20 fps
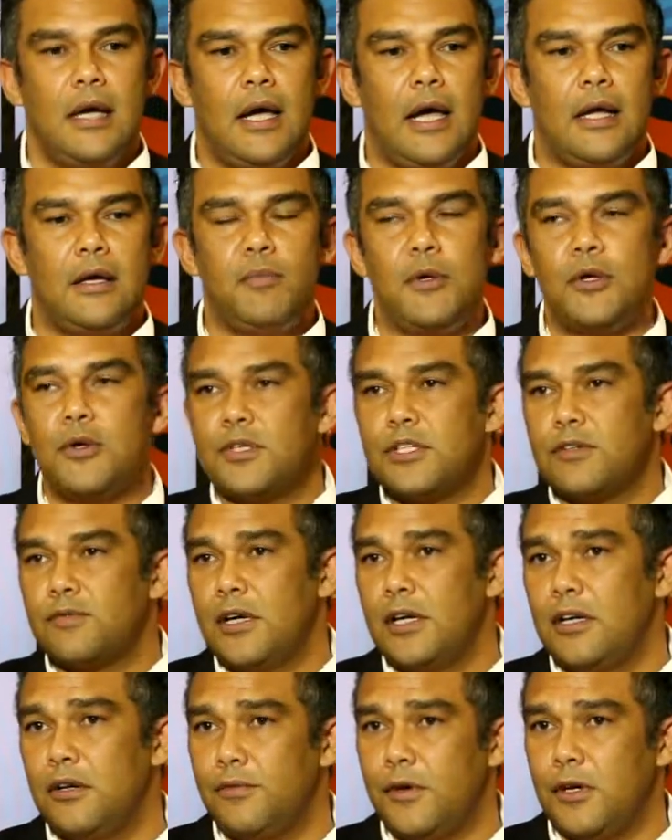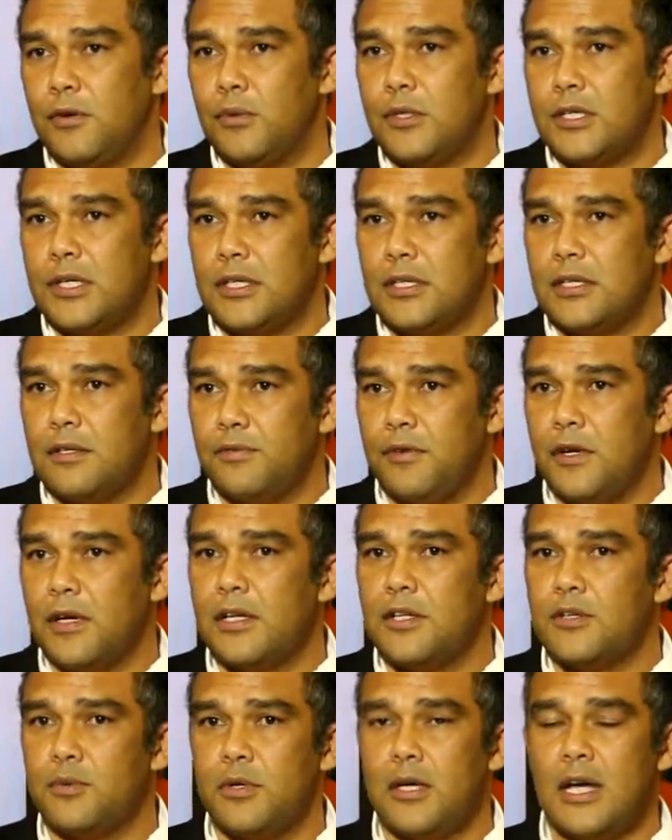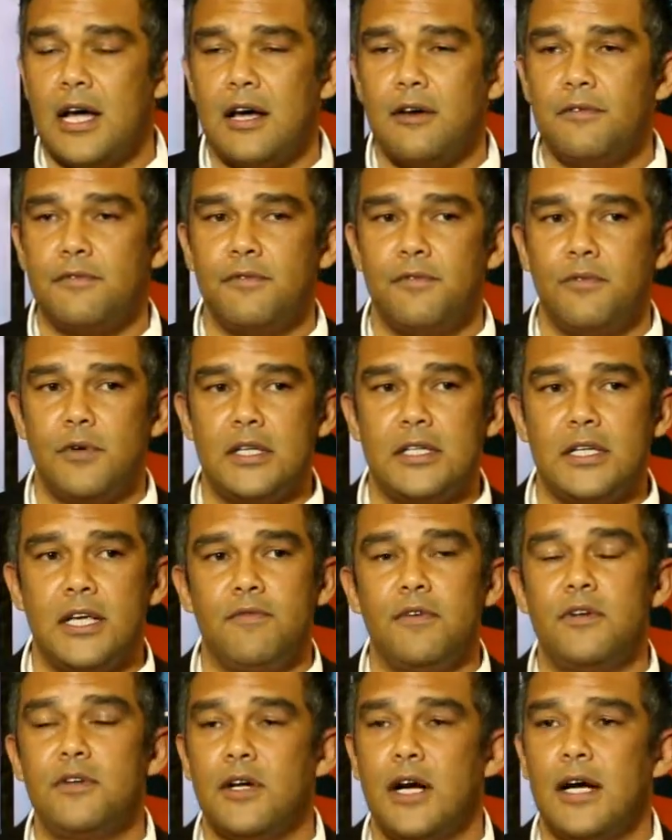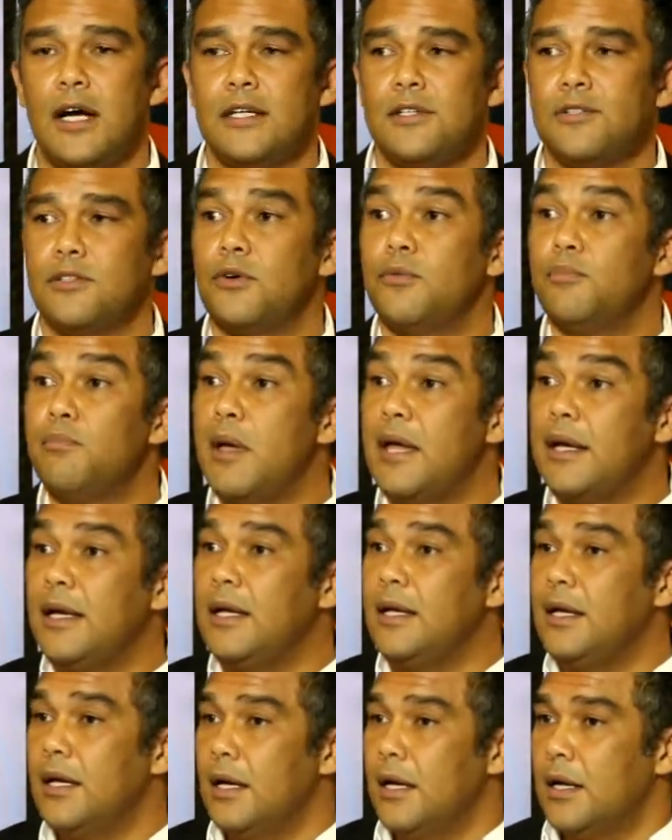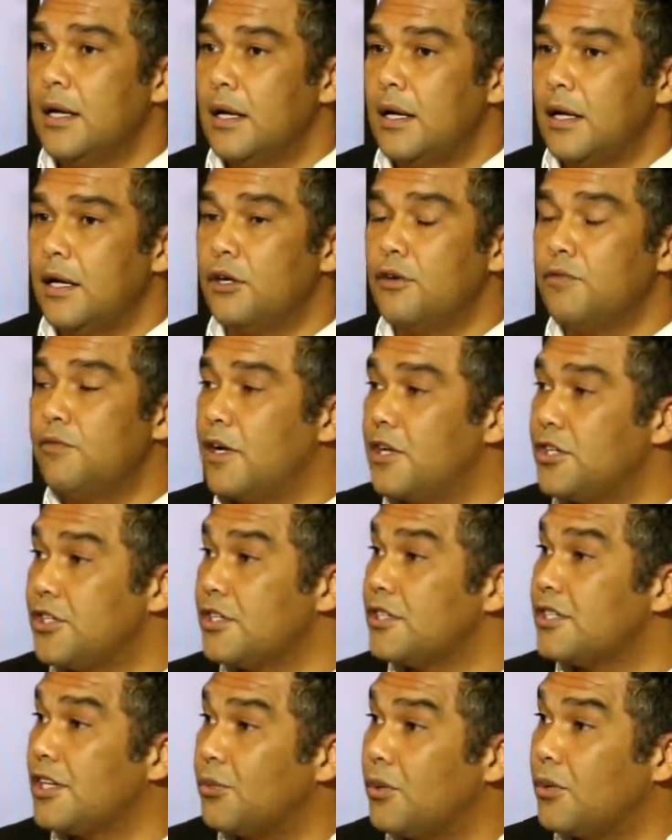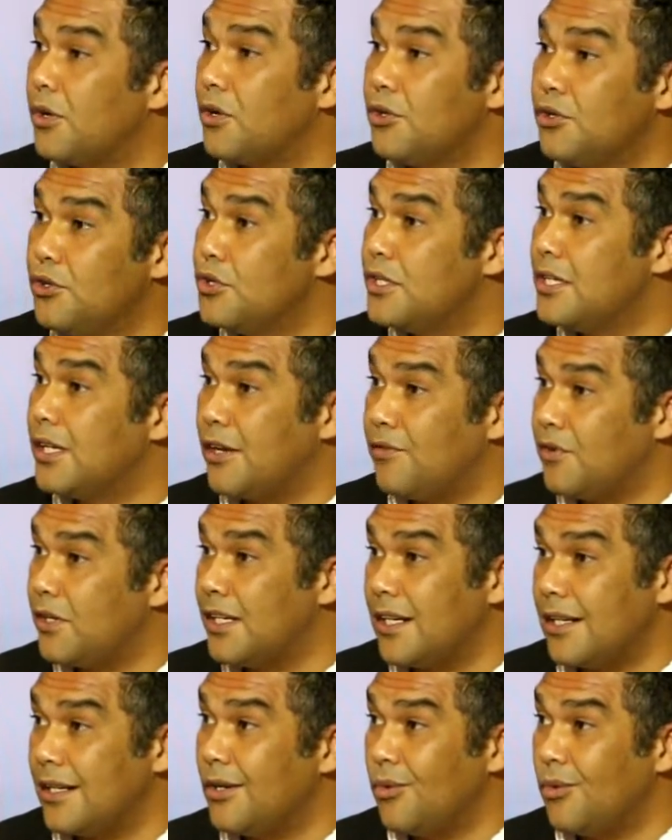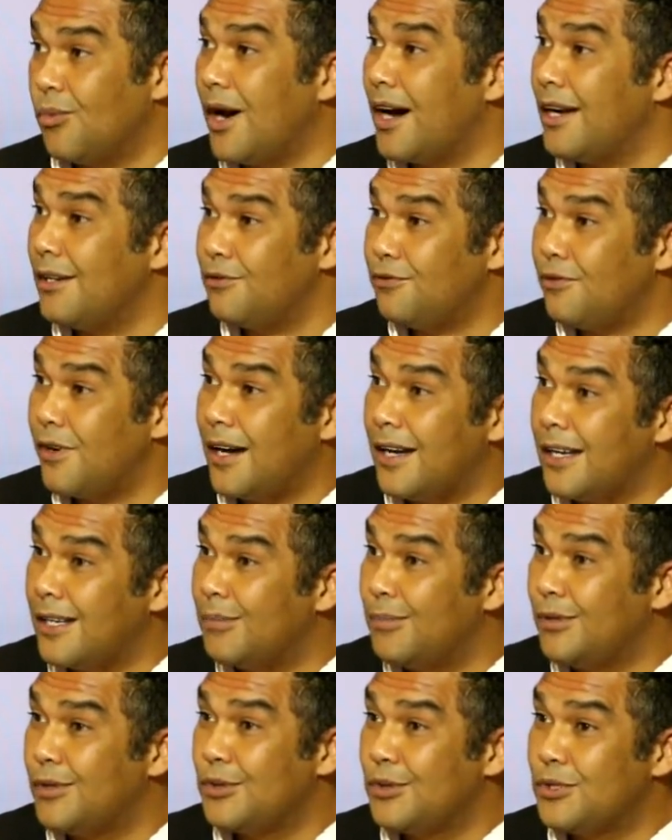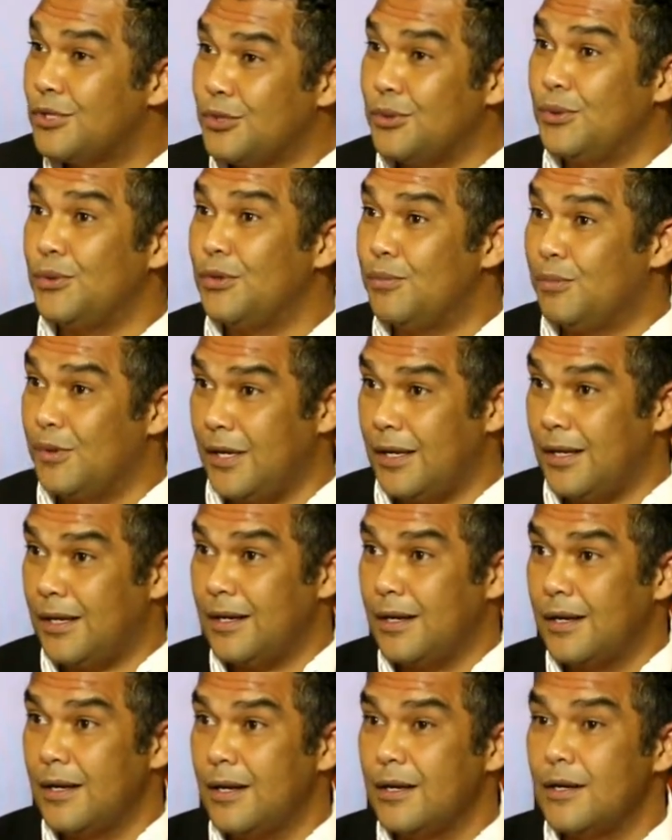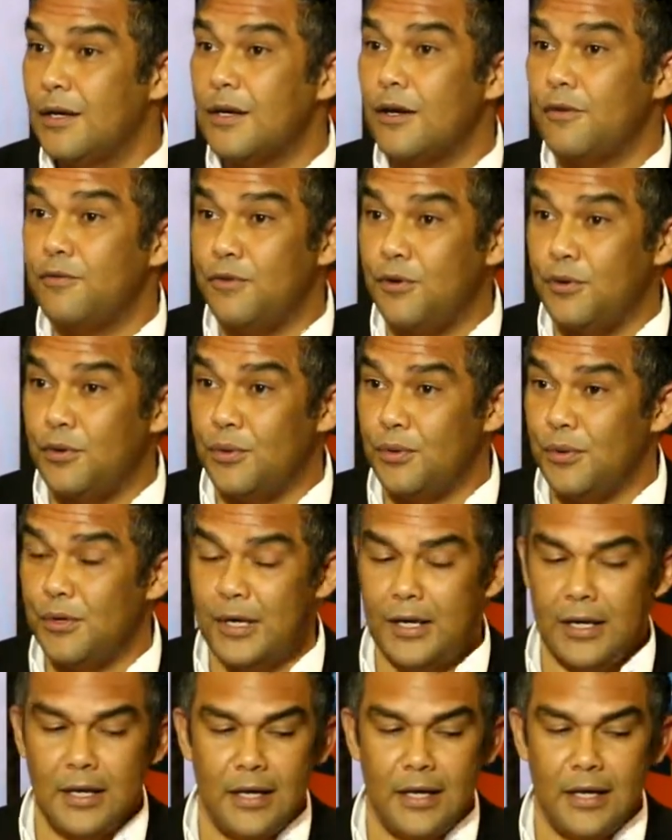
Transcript: And because of radio frequency interference, we have, it's given rise to many innovations that we are using every day. Wi-Fi, Bluetooth being a few.